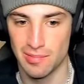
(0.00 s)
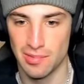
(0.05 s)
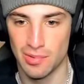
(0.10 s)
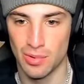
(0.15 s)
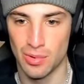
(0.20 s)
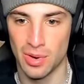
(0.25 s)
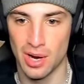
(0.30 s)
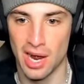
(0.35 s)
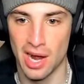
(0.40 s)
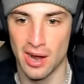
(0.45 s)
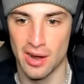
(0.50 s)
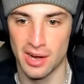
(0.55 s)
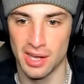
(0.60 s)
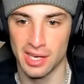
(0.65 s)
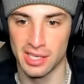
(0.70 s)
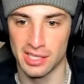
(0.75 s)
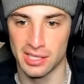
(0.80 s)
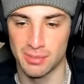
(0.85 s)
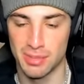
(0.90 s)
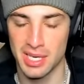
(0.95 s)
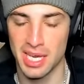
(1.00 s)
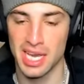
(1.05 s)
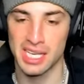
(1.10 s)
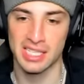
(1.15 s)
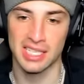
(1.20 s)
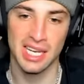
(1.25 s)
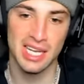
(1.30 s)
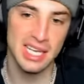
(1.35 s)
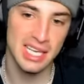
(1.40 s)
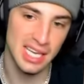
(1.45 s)
Or Iron Hands. But yeah,
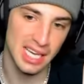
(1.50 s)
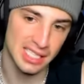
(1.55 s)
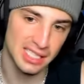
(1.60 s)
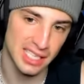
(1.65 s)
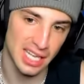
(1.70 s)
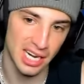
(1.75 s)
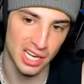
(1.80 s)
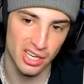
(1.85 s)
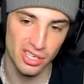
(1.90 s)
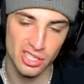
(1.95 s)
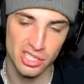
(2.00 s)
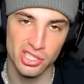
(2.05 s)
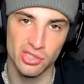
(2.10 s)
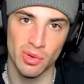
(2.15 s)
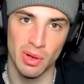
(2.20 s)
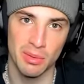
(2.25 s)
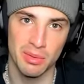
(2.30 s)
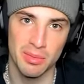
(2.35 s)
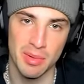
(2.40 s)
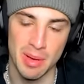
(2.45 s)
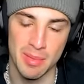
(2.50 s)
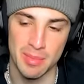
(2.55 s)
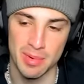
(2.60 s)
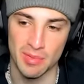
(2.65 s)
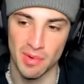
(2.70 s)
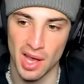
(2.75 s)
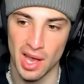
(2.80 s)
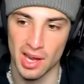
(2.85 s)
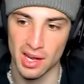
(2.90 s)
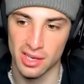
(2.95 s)
second guess that. I could have swapped my
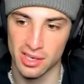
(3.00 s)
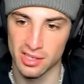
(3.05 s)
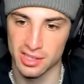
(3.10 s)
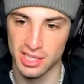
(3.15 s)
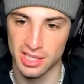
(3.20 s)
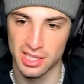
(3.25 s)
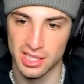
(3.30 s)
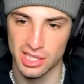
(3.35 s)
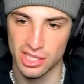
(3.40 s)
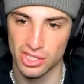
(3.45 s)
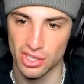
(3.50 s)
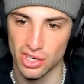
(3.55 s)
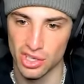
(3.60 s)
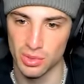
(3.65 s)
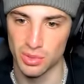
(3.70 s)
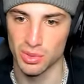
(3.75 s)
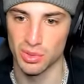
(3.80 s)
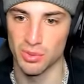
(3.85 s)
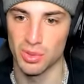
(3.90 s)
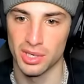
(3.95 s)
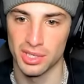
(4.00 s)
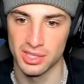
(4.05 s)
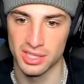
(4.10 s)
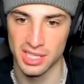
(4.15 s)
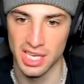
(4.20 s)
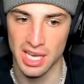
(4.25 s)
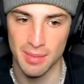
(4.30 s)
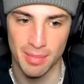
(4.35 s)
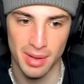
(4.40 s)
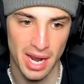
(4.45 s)
Miraidon because then Discharge would have won us the
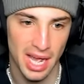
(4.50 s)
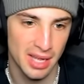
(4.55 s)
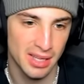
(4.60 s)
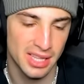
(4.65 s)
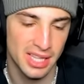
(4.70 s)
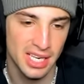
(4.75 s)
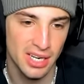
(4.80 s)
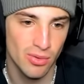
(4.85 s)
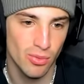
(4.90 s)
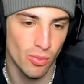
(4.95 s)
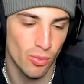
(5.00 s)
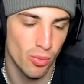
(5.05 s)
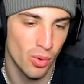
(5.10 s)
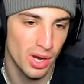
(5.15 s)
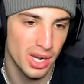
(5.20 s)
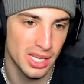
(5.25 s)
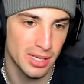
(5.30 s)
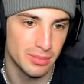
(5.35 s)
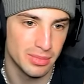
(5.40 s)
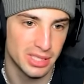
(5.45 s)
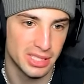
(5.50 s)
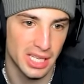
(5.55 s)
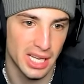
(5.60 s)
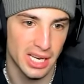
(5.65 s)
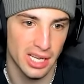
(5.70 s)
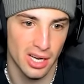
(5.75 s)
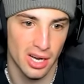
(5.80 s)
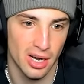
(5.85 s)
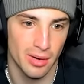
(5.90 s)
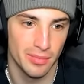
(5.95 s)
game. But I didn't want him
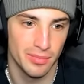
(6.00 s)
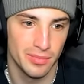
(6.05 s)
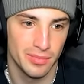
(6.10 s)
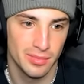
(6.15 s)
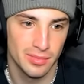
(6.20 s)
setting up.